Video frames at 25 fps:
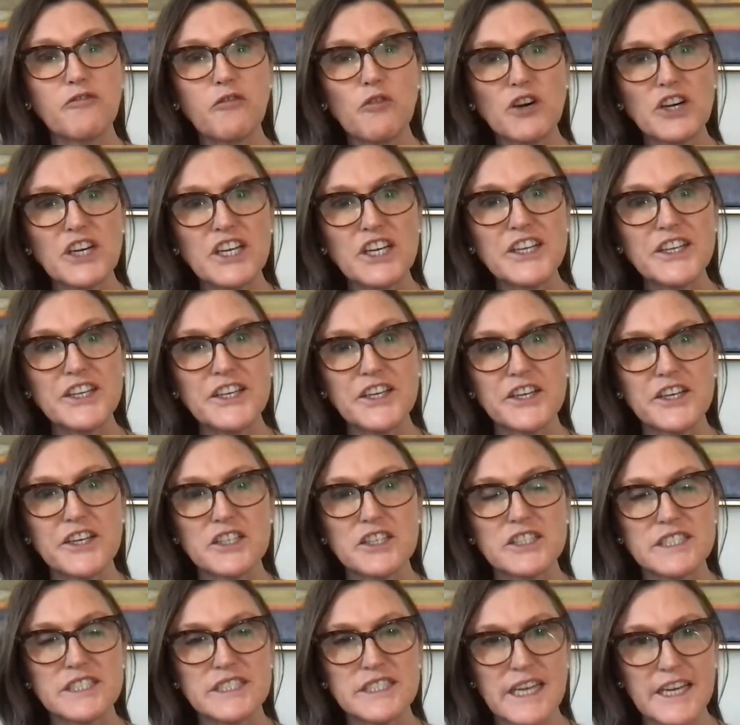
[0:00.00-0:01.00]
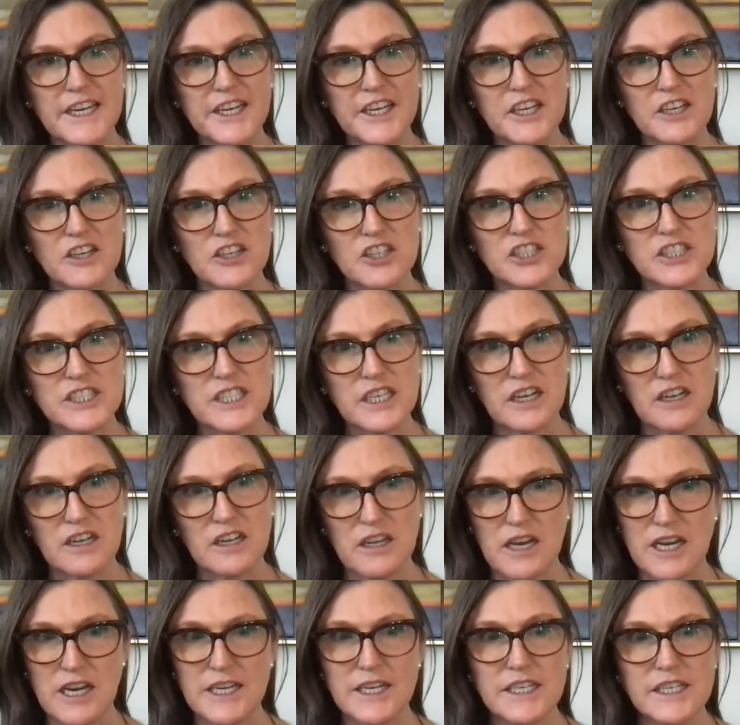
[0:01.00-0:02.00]
40-year secular
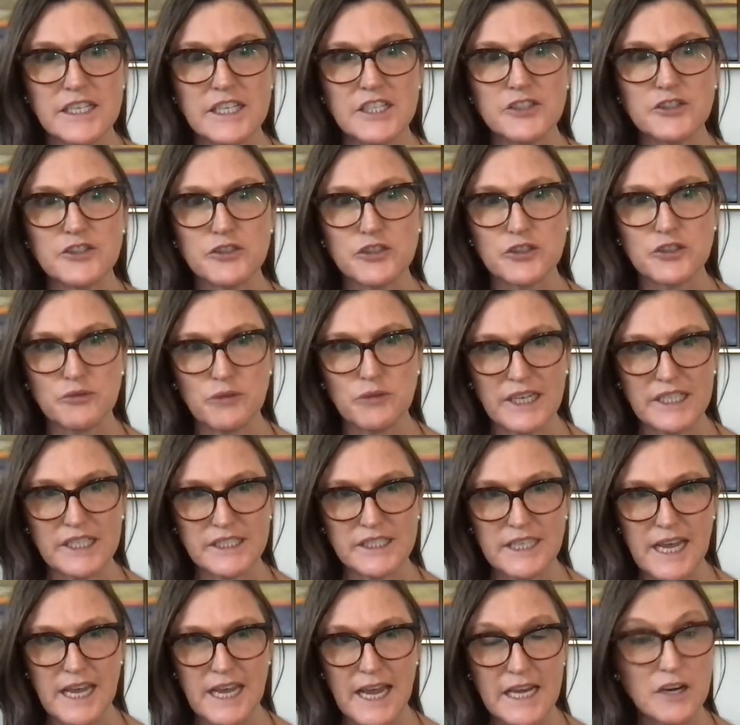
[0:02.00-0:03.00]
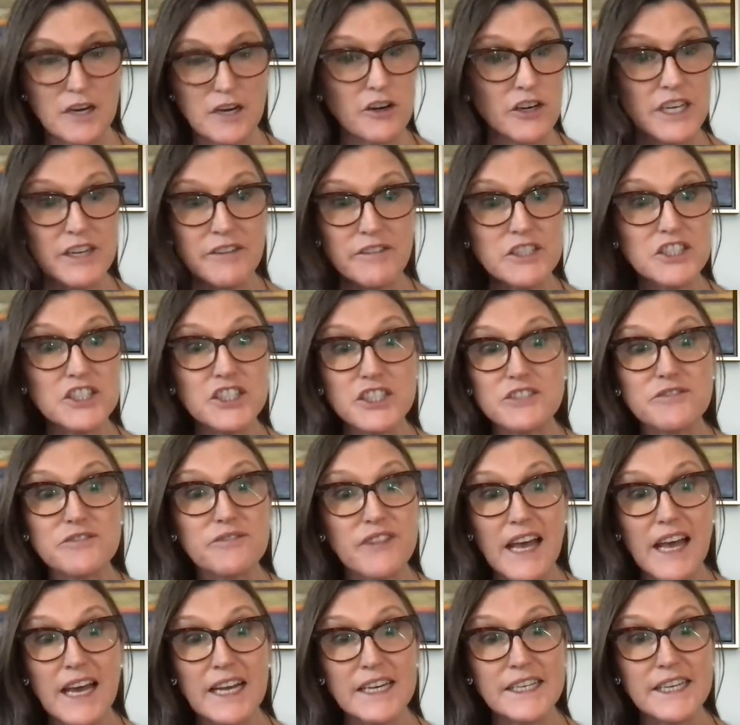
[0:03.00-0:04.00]
decline in interest rates and are even just
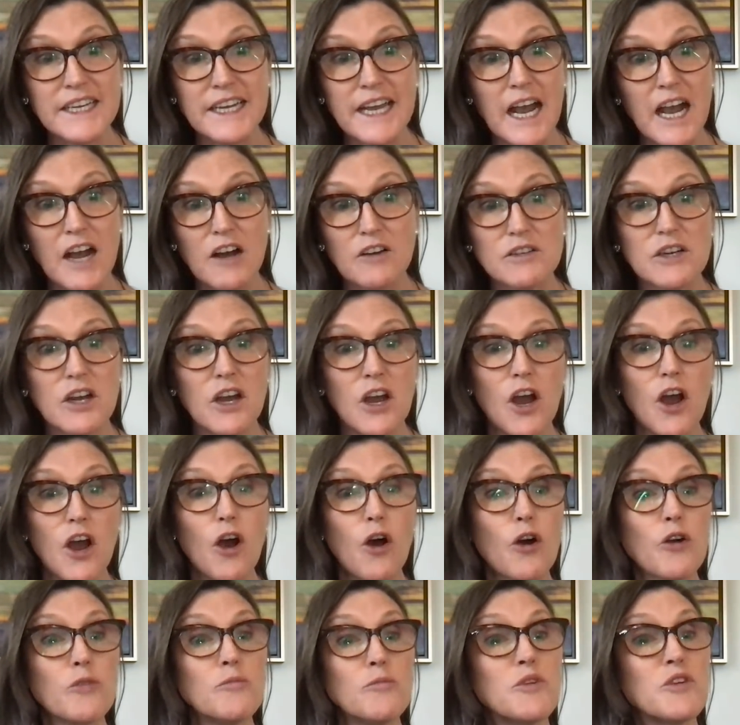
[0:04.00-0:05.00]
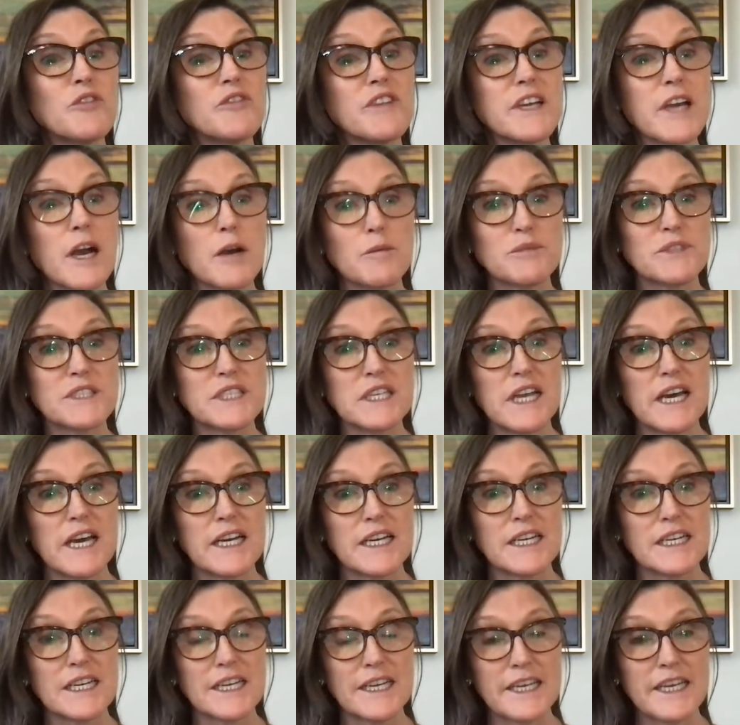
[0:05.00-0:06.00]
flattening out or moving up
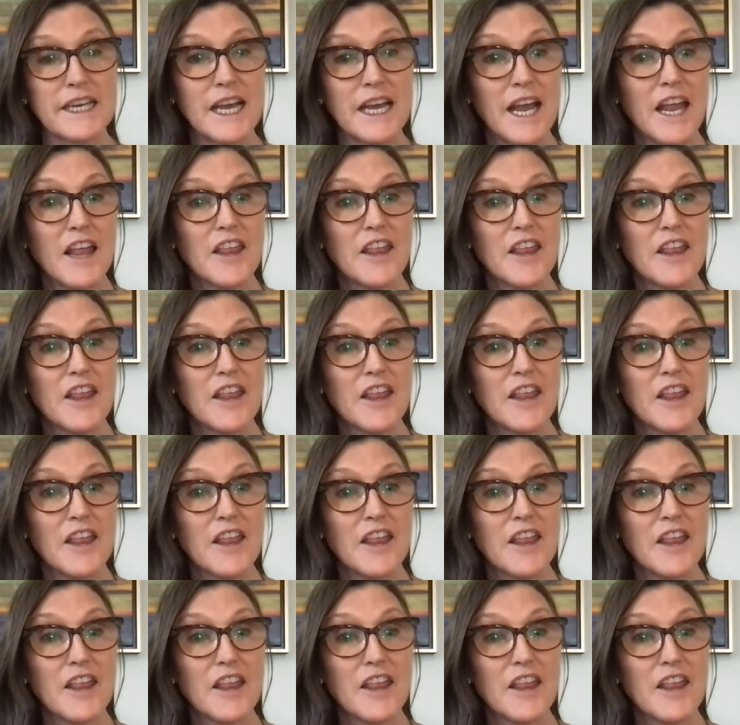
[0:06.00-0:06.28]
slightly,